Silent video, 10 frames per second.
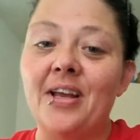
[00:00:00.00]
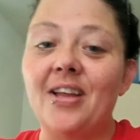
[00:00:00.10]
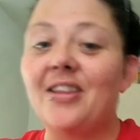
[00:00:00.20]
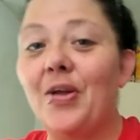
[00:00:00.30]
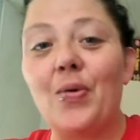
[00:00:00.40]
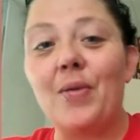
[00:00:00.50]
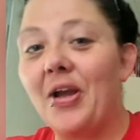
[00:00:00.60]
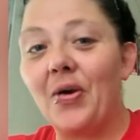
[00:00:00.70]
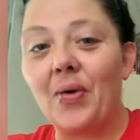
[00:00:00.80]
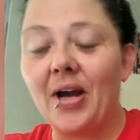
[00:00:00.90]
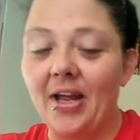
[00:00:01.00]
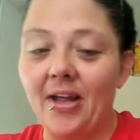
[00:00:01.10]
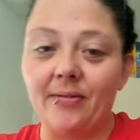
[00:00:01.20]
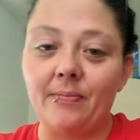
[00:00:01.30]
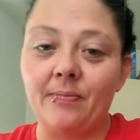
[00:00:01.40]
They don't want to make it right.
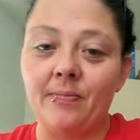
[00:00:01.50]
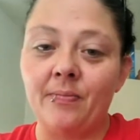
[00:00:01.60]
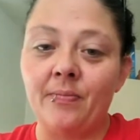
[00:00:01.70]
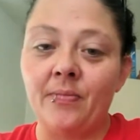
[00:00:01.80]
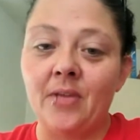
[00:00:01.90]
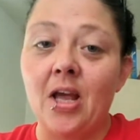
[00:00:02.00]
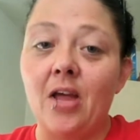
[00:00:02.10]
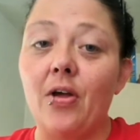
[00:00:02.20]
The